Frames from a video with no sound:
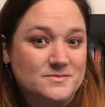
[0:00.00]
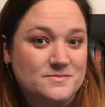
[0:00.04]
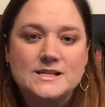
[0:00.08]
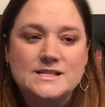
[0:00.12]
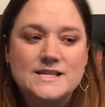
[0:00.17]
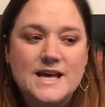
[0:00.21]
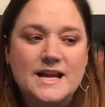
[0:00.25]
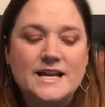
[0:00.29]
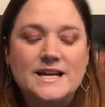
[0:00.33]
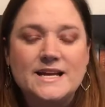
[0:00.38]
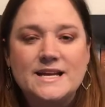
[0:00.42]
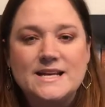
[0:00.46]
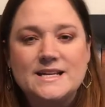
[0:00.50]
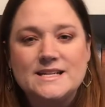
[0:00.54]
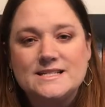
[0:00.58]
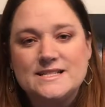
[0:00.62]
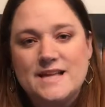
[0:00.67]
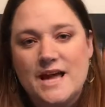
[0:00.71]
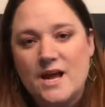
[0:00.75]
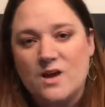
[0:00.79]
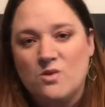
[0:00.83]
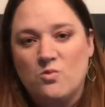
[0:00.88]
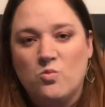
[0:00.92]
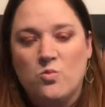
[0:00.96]
Teddy is
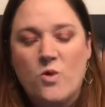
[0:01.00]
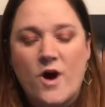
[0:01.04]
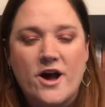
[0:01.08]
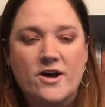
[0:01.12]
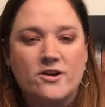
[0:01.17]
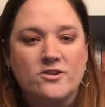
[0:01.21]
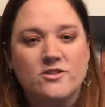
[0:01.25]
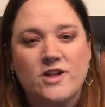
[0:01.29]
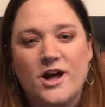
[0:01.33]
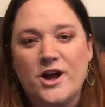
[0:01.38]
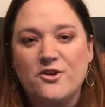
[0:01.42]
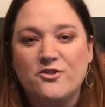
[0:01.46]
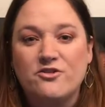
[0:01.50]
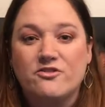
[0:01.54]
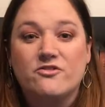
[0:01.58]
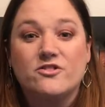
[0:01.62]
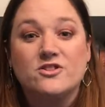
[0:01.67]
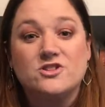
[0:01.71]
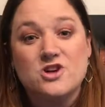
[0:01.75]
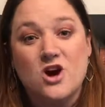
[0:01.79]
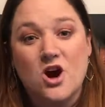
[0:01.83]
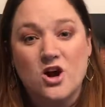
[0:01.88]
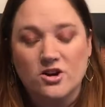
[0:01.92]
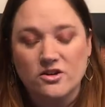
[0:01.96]
a wildlife
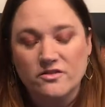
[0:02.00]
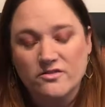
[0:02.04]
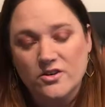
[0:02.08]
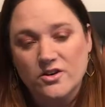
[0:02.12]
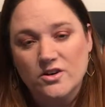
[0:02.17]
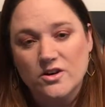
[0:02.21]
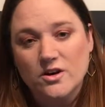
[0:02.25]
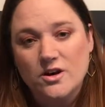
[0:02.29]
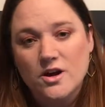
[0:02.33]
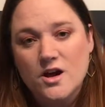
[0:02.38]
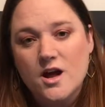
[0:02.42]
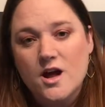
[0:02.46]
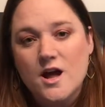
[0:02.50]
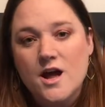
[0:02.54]
photographer.